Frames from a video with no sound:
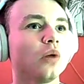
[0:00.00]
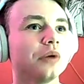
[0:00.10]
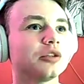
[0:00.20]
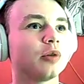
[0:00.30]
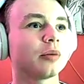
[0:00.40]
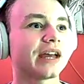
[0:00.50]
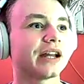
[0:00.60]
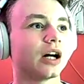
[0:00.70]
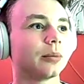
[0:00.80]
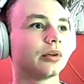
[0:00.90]
would you pop your head
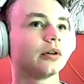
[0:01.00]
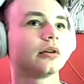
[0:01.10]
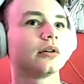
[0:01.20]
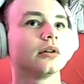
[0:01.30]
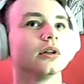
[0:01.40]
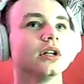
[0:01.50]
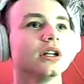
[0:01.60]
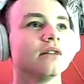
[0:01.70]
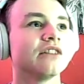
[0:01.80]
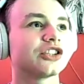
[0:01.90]
up?
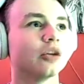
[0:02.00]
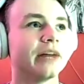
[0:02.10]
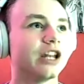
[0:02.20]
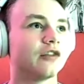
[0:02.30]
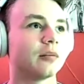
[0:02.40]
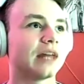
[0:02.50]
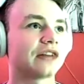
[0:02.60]
There's not many of them left,